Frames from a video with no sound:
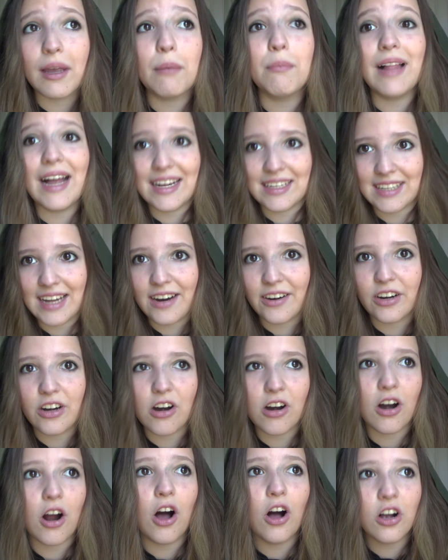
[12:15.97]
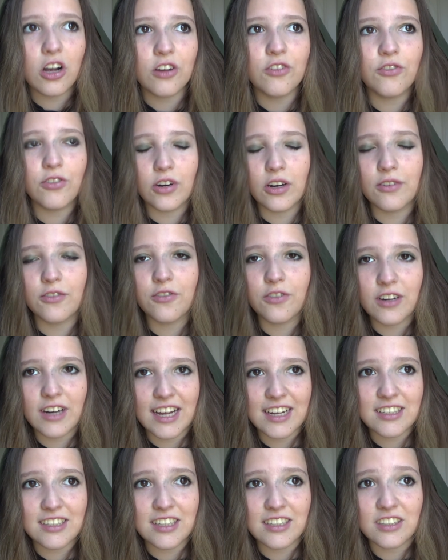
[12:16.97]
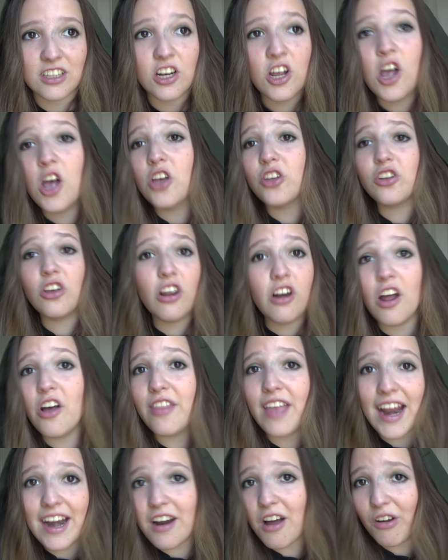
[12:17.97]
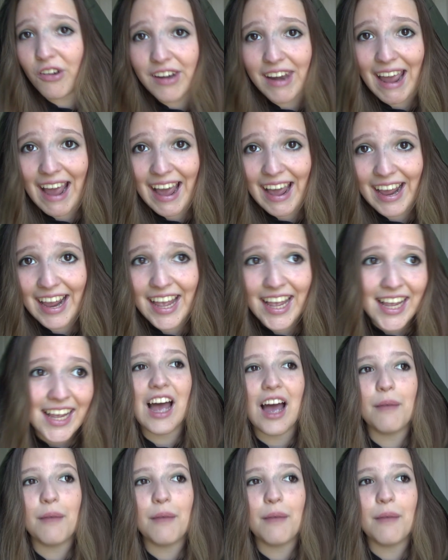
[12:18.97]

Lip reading: and Black Siren are all confirmed for next season. So you know they don't die.